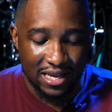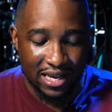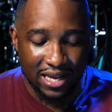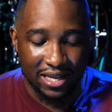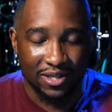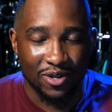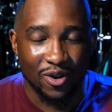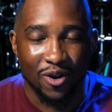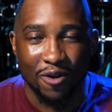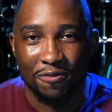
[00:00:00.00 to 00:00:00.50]

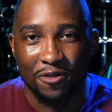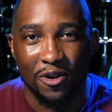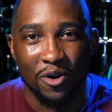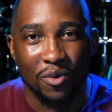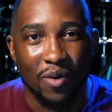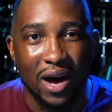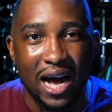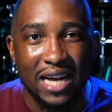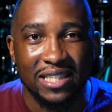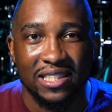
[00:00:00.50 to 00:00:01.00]
And so if you're
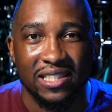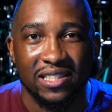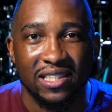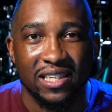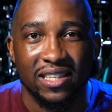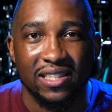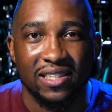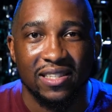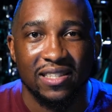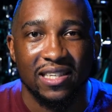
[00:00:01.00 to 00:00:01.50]
watching
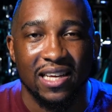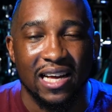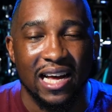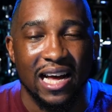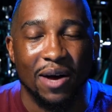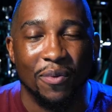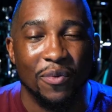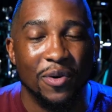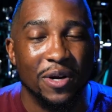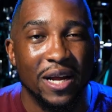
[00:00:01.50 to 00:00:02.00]
this,
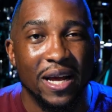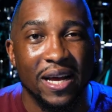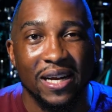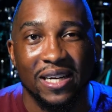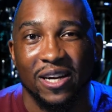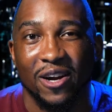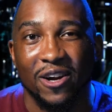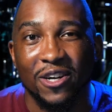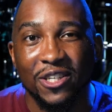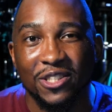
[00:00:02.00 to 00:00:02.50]
I want to
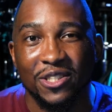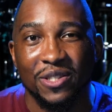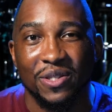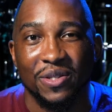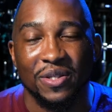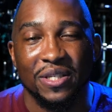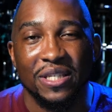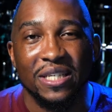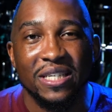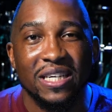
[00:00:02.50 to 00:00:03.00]
encourage
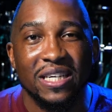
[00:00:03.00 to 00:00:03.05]
you